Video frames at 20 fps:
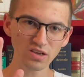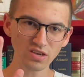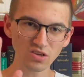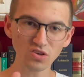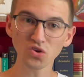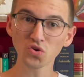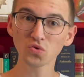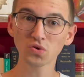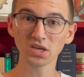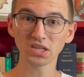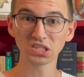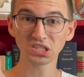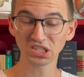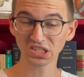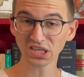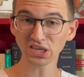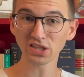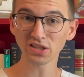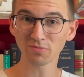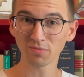you can
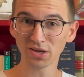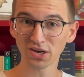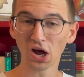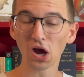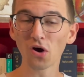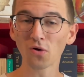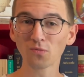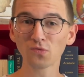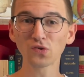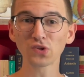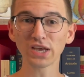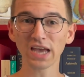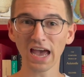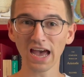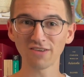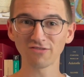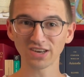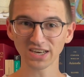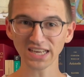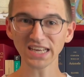see them and hopefully
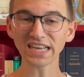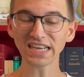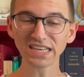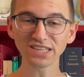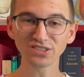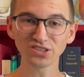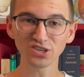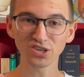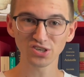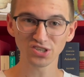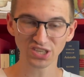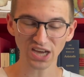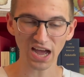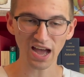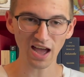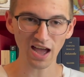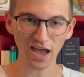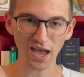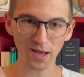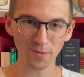have an easier
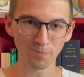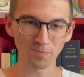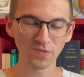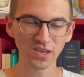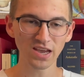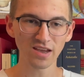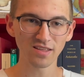time